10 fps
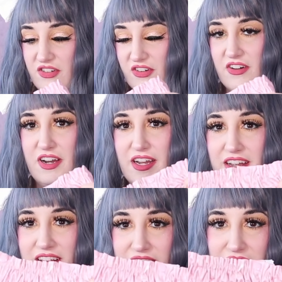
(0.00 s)

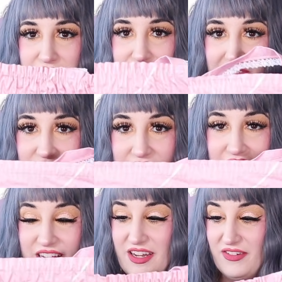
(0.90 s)
shirring looks
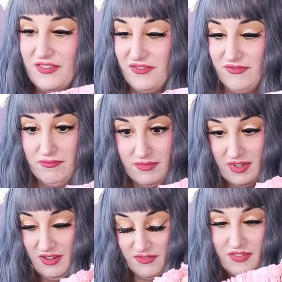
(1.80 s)
really
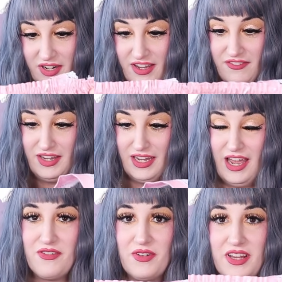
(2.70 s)

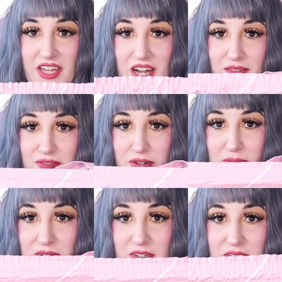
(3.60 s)
forgiving and really
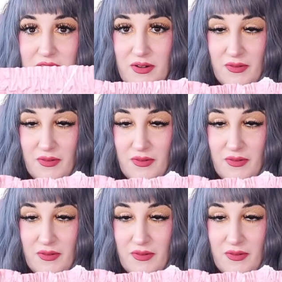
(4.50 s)
comfortable.